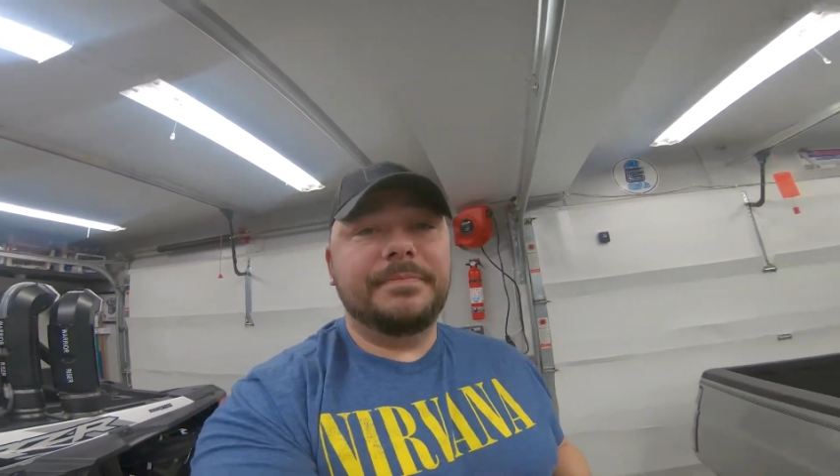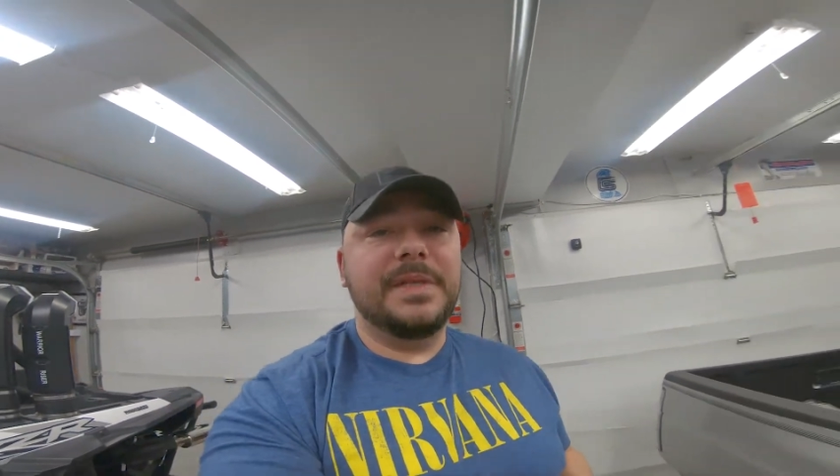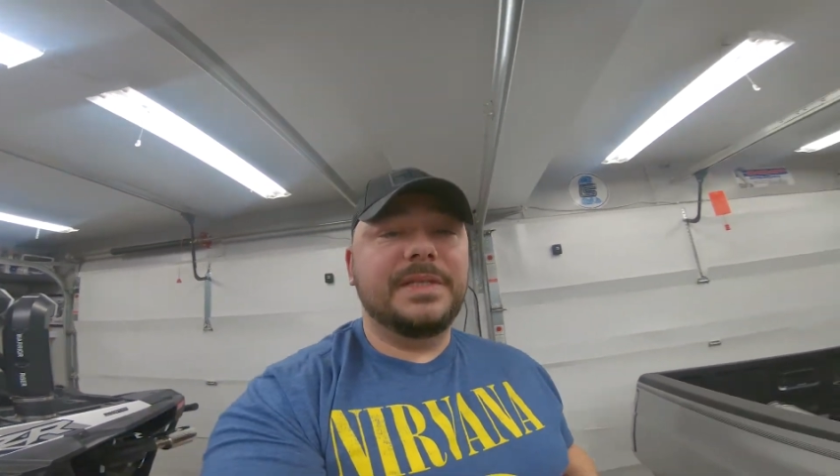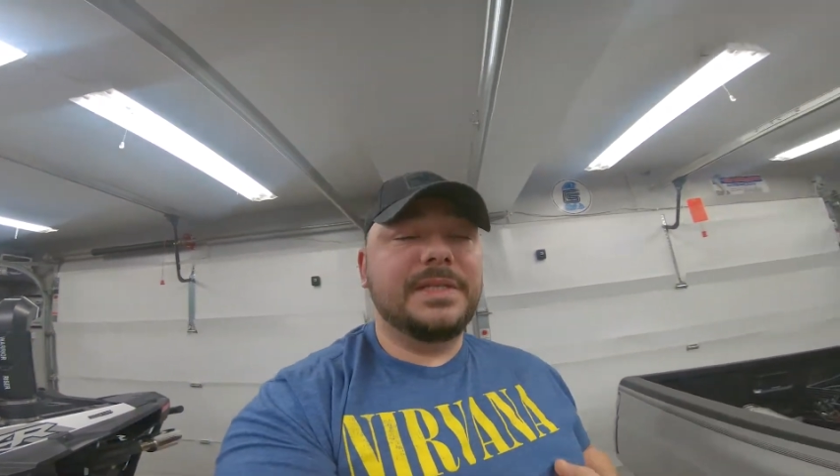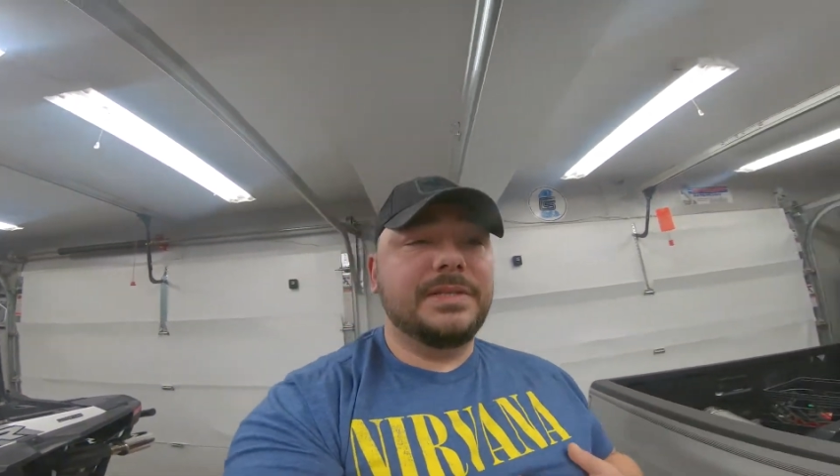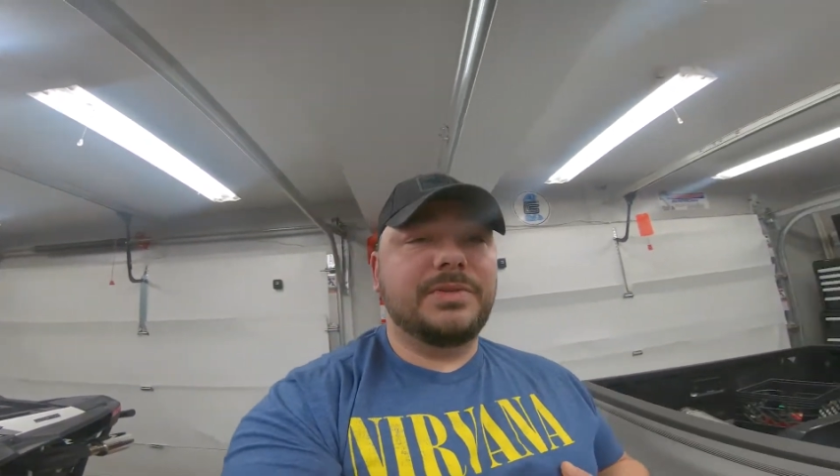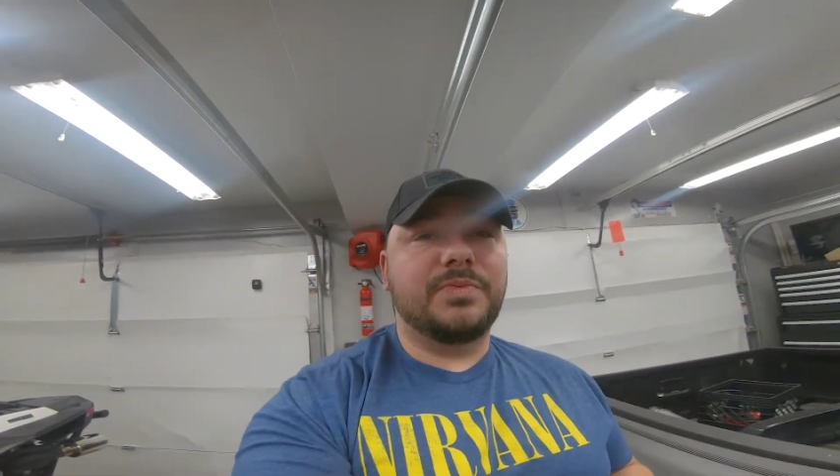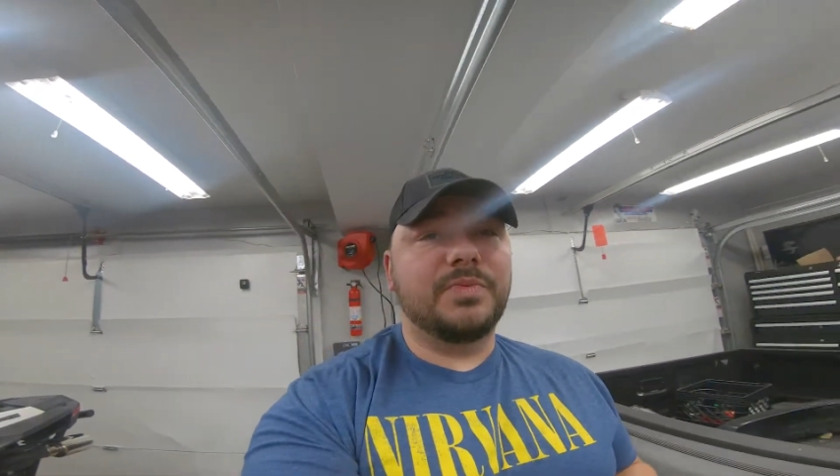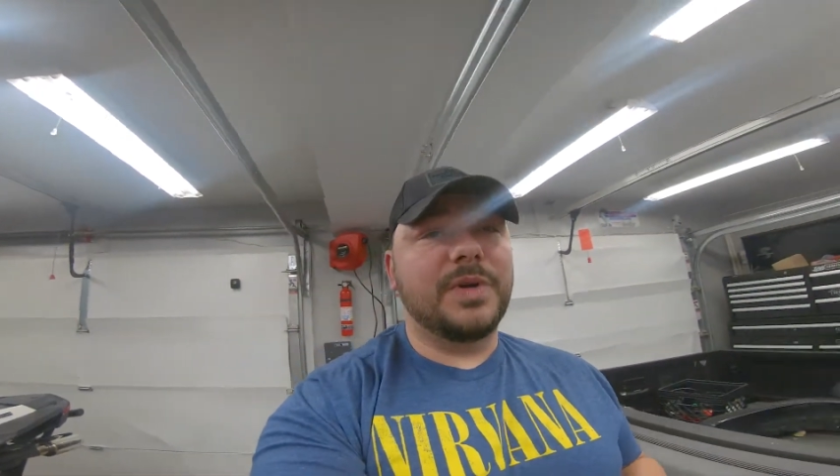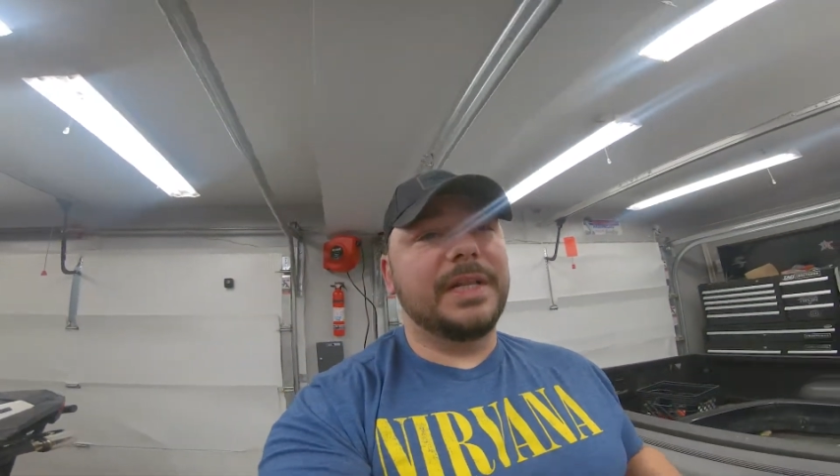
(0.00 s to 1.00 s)
This is
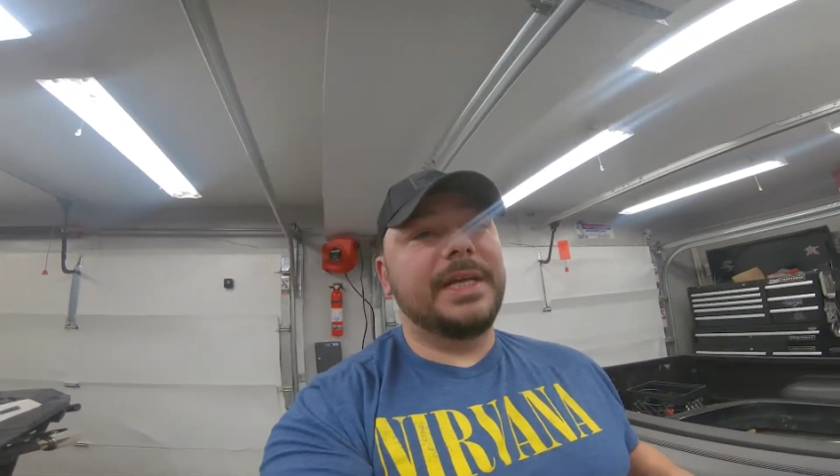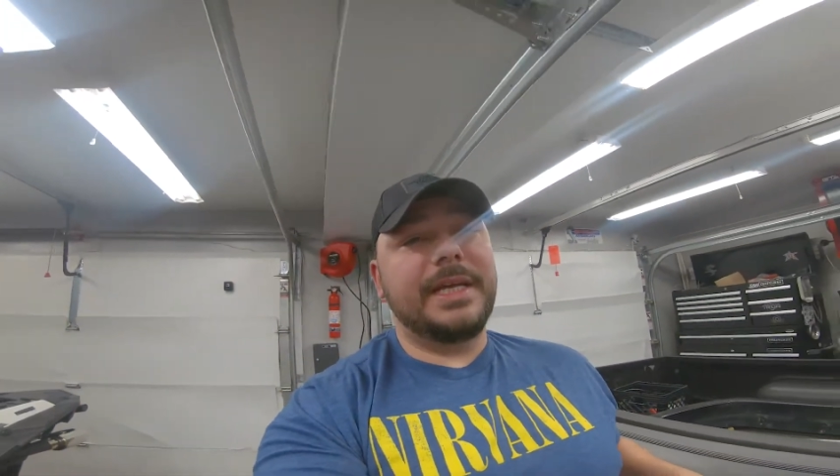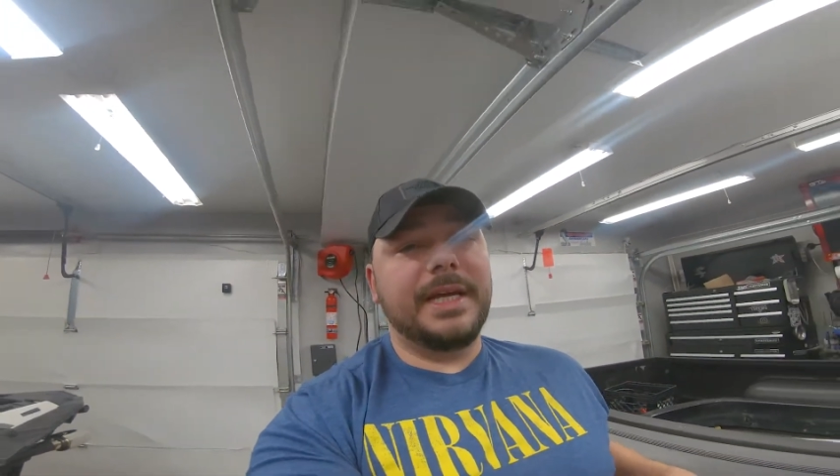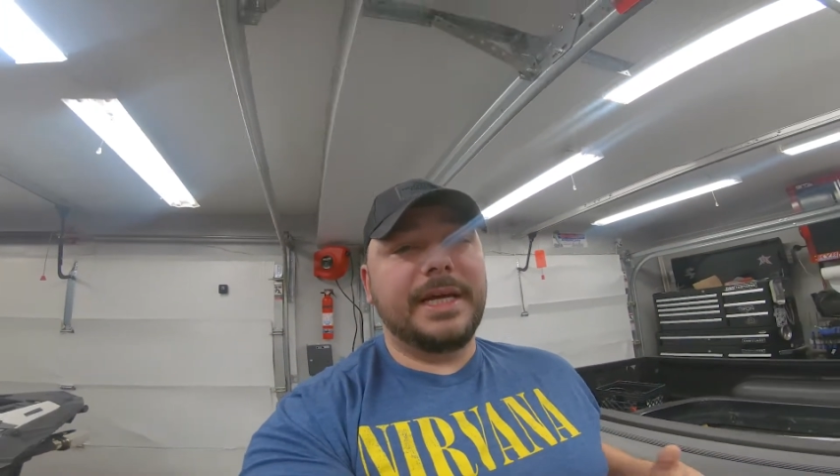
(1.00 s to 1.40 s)
really